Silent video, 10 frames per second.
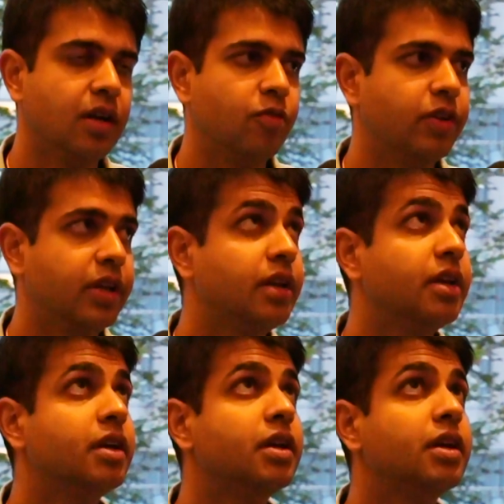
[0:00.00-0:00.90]

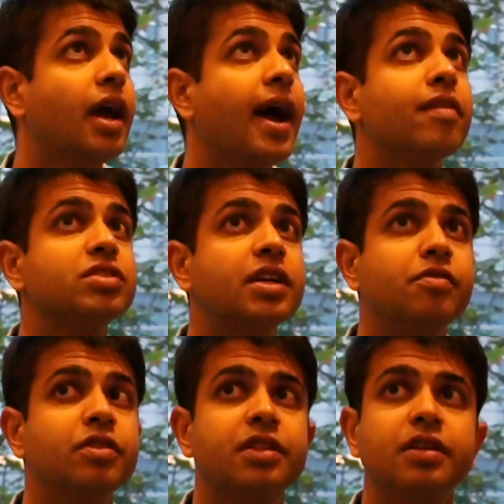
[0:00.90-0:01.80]
We have started
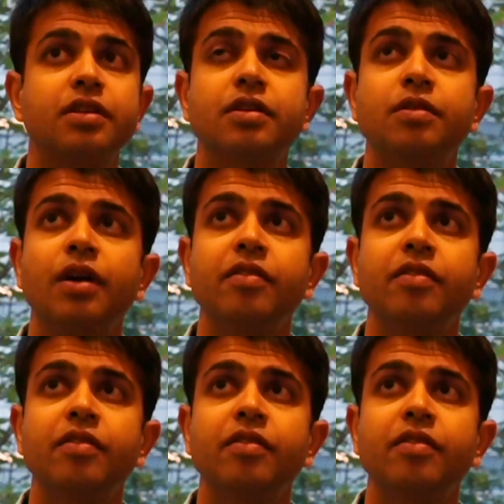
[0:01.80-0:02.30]
with I